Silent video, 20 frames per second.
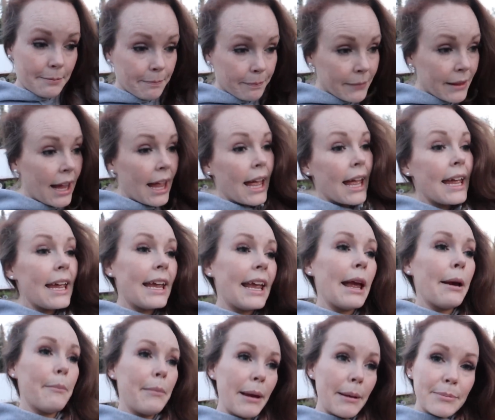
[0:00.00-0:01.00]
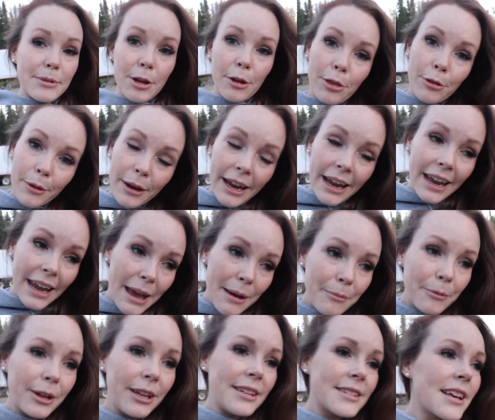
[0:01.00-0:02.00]
he can't be up till 3
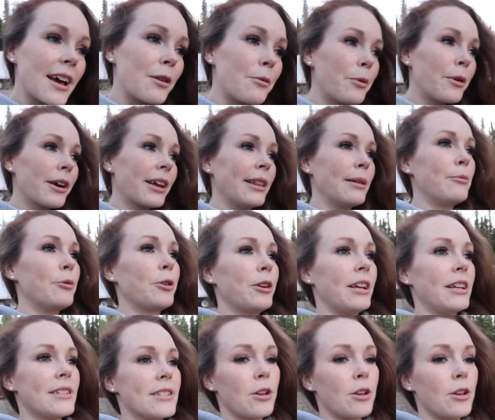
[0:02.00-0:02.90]
a.m. when he's got to work in the morning.